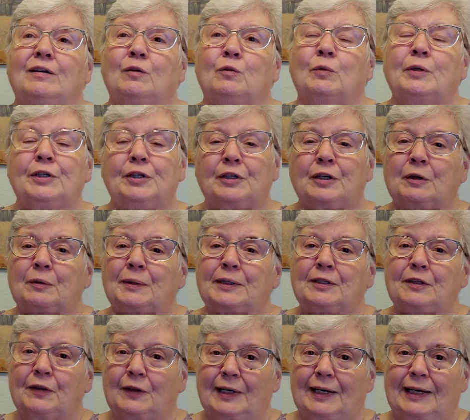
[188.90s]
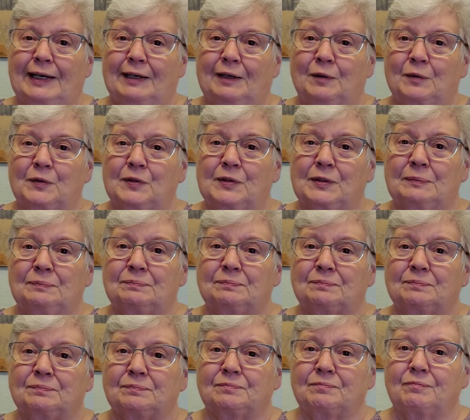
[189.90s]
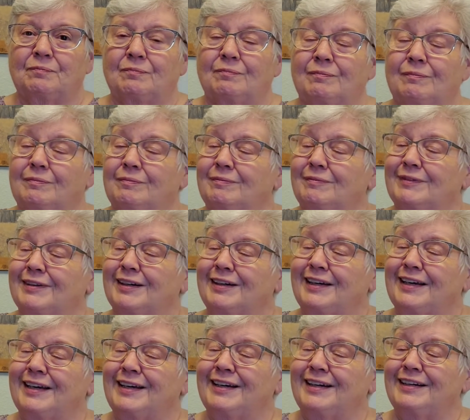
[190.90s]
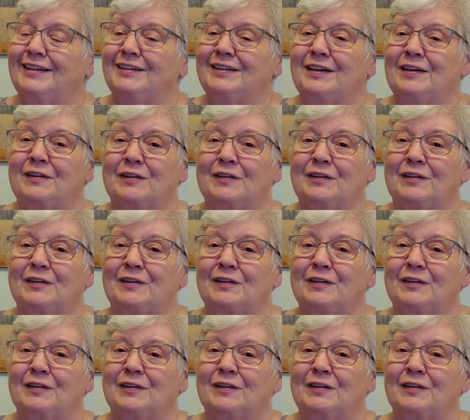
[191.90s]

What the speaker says: When you go into the house, again,